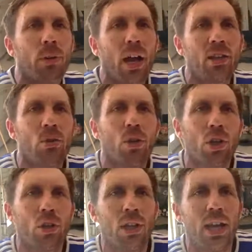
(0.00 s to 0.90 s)
As you look
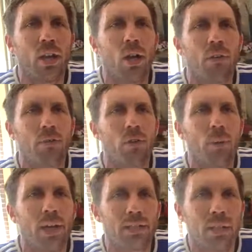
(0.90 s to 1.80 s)
at your leg after you
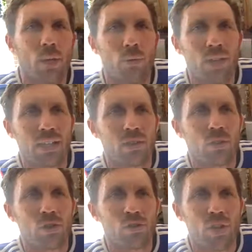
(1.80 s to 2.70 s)
pass it, I want your leg to
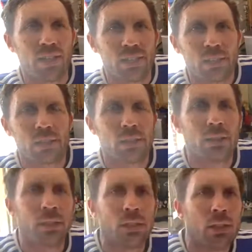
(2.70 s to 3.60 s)
look straight.
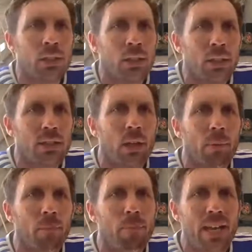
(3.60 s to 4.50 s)
Still a
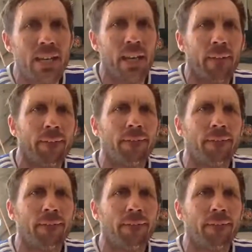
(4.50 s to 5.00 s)
bit of bend in it.